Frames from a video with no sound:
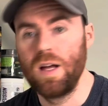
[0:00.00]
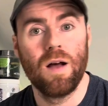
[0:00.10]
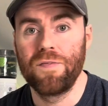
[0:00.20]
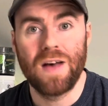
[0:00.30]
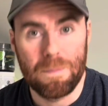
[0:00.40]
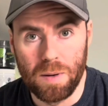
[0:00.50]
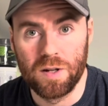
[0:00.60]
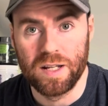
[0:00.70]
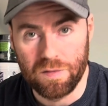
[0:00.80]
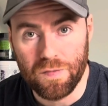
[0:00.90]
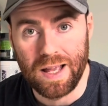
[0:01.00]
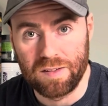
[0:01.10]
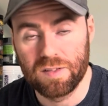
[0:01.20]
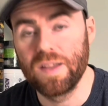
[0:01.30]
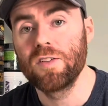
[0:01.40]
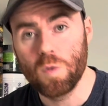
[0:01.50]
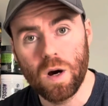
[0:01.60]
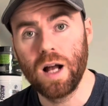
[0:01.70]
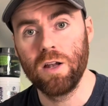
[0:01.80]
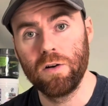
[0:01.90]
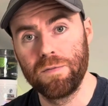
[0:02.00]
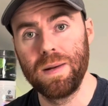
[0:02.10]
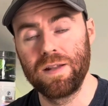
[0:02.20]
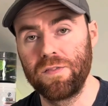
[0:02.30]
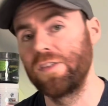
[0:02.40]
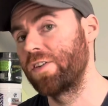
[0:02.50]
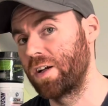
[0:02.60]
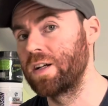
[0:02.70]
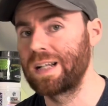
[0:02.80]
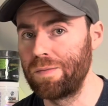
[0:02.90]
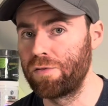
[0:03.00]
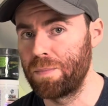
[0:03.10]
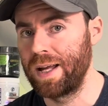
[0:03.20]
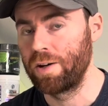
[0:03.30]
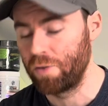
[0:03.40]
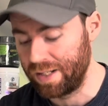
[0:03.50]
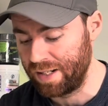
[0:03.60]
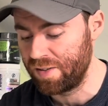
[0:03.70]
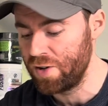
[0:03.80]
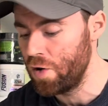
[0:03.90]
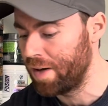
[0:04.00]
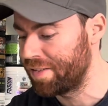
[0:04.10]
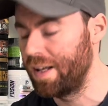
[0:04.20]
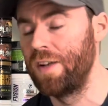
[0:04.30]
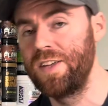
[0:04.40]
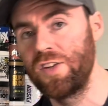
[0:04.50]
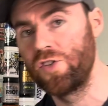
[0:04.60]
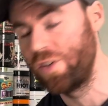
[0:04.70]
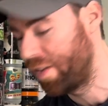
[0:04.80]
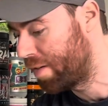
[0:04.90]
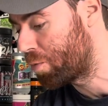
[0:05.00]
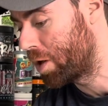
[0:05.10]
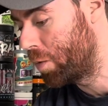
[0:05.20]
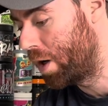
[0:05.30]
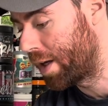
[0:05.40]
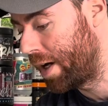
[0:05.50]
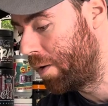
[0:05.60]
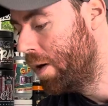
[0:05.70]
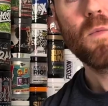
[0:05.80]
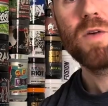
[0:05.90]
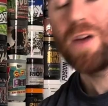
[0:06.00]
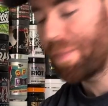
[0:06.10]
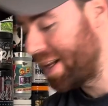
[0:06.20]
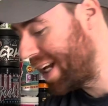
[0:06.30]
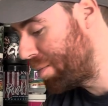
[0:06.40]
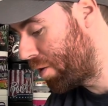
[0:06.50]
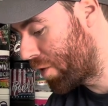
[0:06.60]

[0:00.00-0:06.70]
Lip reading: fat burning effects. So there's quite a lot of benefits that can come from that ingredient. It's a nice addition to this pre-workout. And we've wrapped the label off,